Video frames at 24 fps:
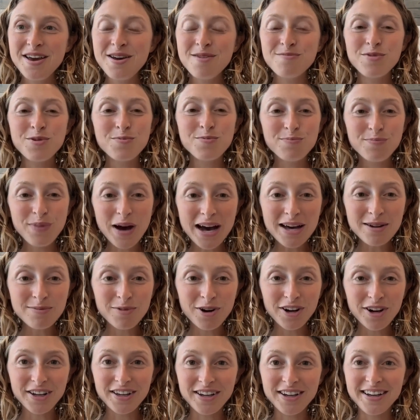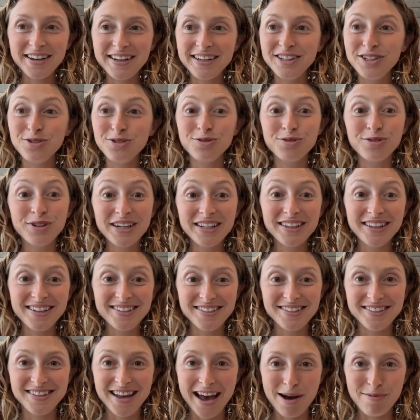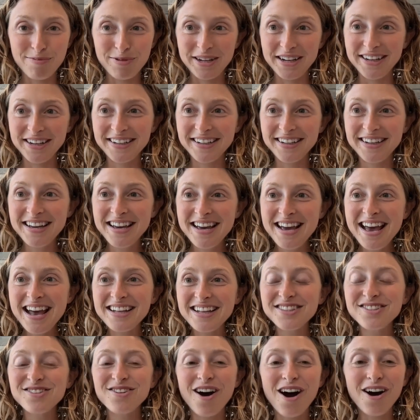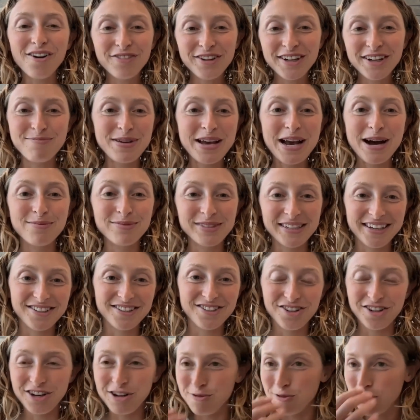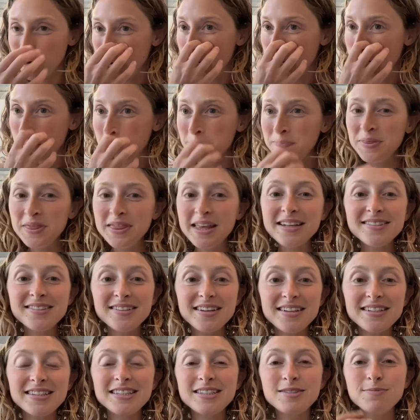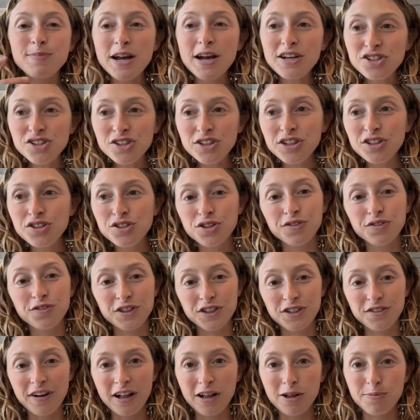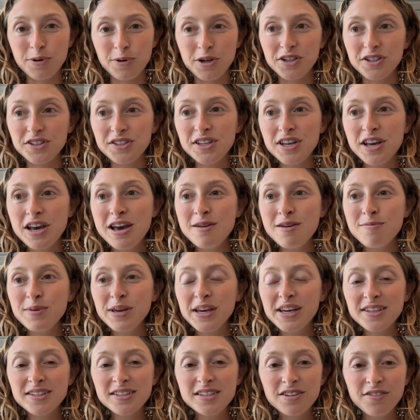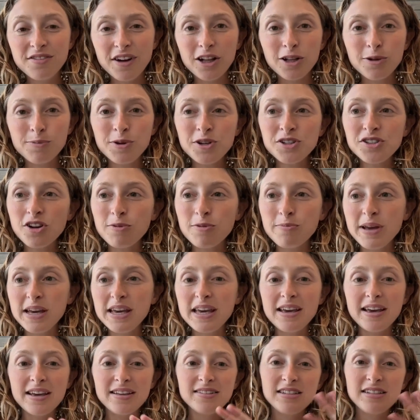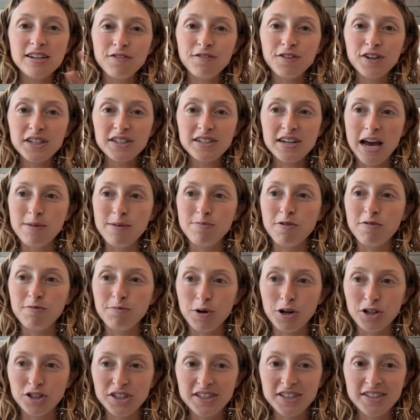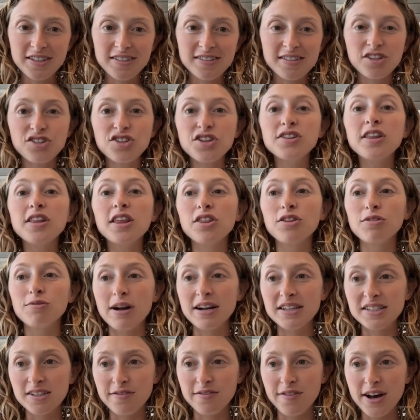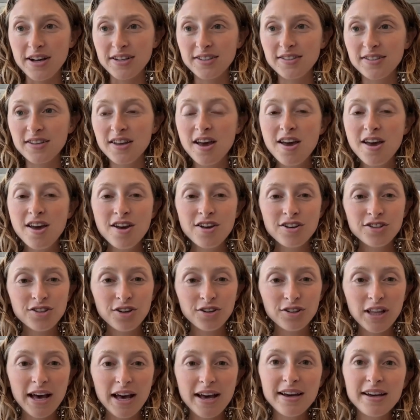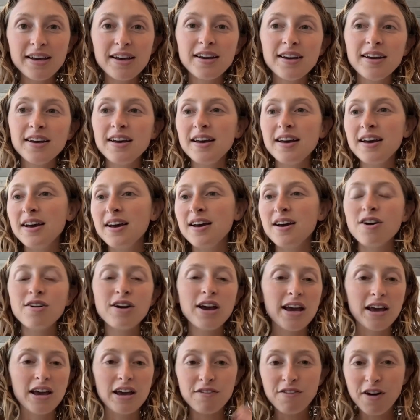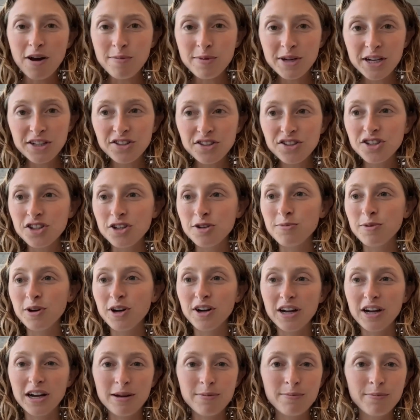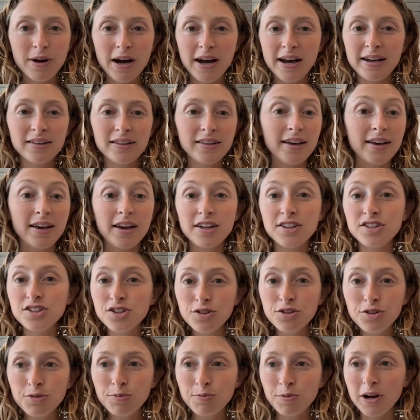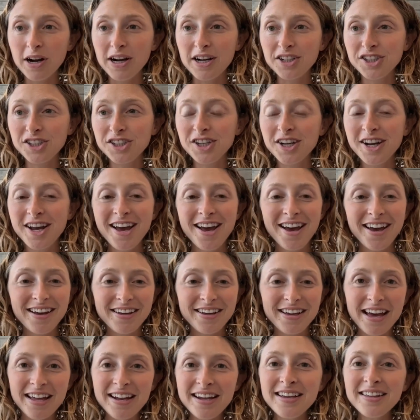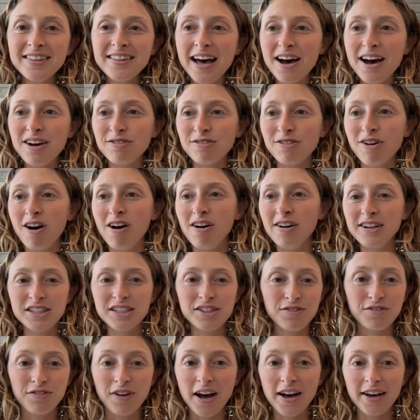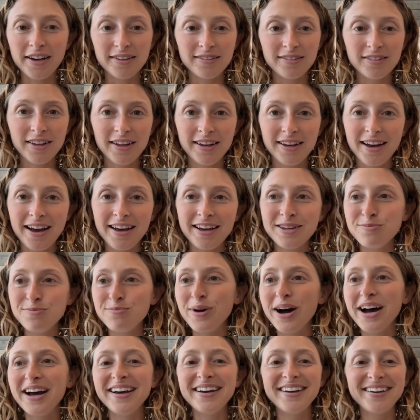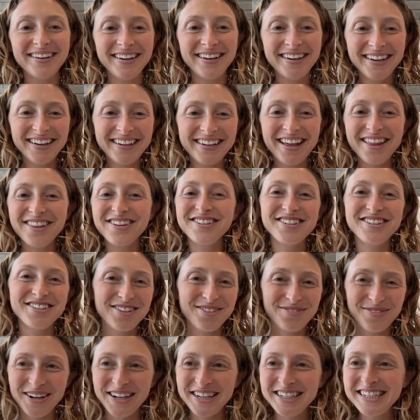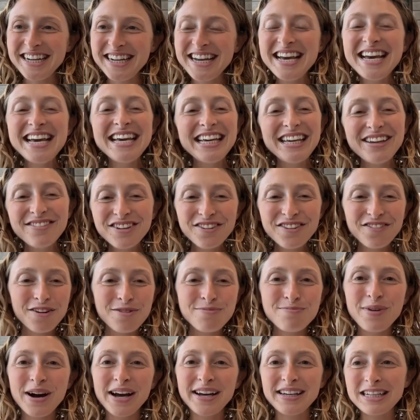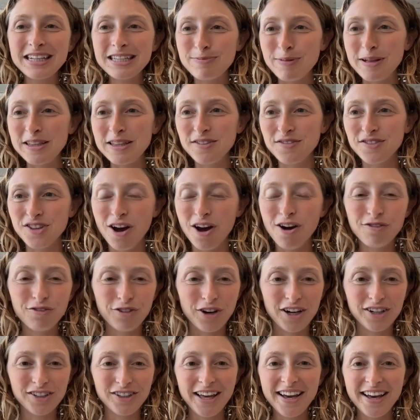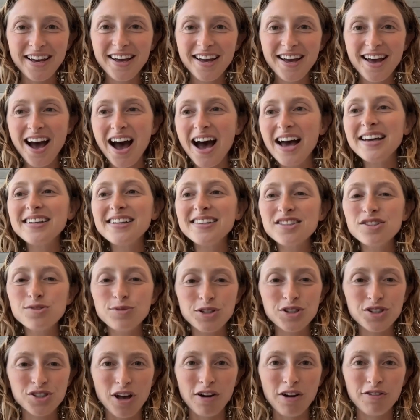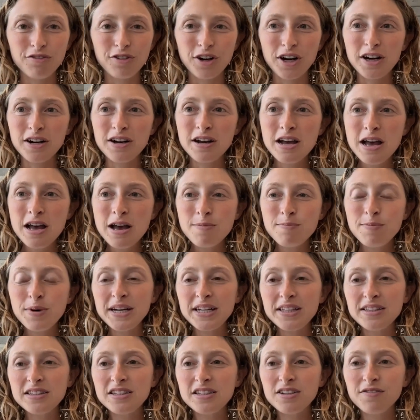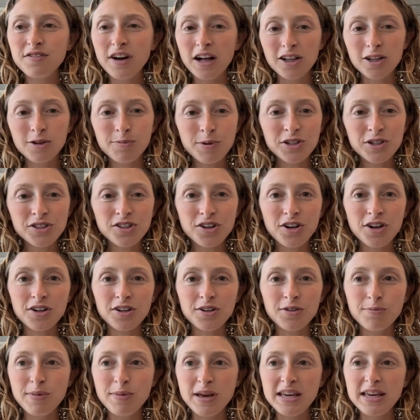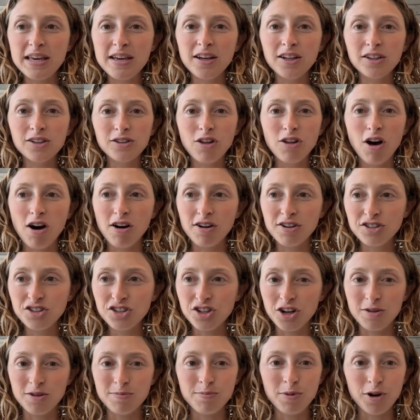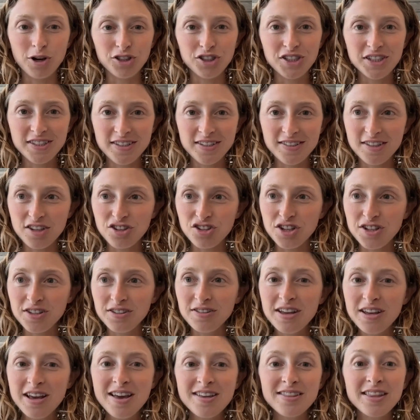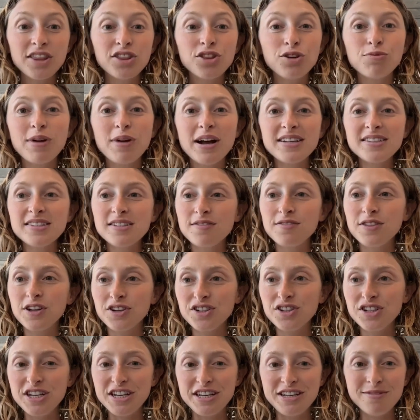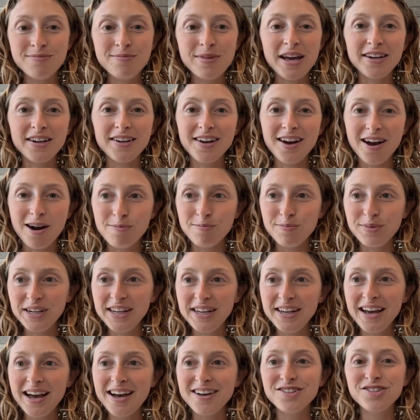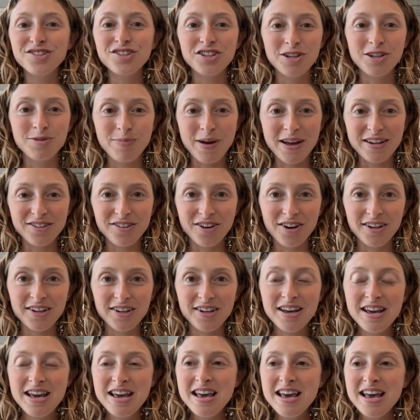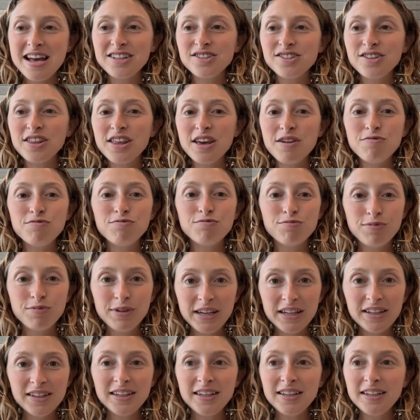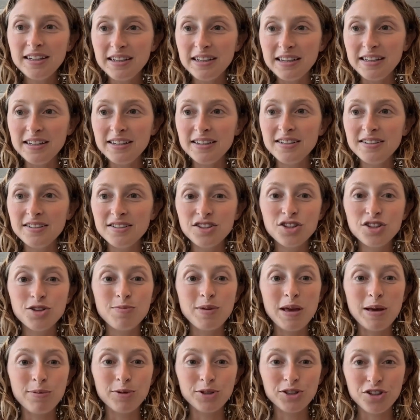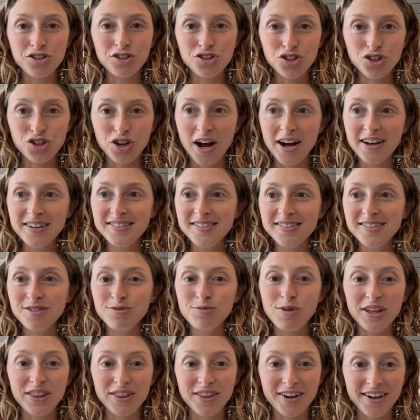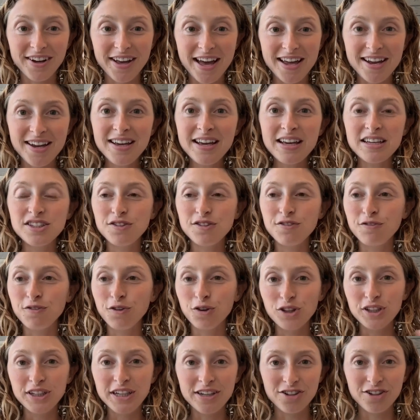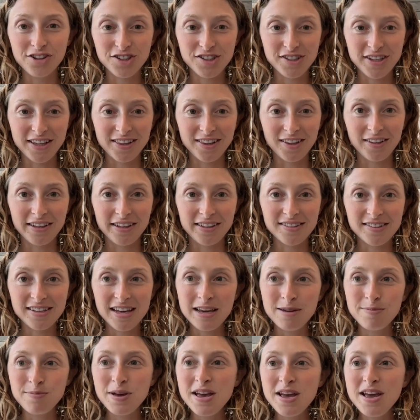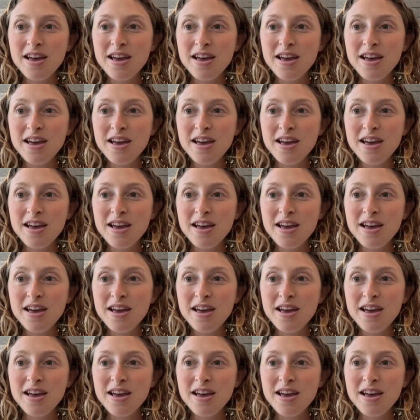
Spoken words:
But bad marketing, you realize it's happening. And so often it becomes like a dirty word. That's especially true for developers because developers are making a different type of purchase decision than the rest of us. So like, okay, if I'm a consumer and I'm buying like a toothbrush, getting that wrong is fine. Like I can buy another toothbrush. Even if I'm buying expensive software, like I can switch software. But developers are making long-term purchase decision that the rest of their team and company has to depend on. And so they really need to be able to trust what they're getting and to fully understand the landscape.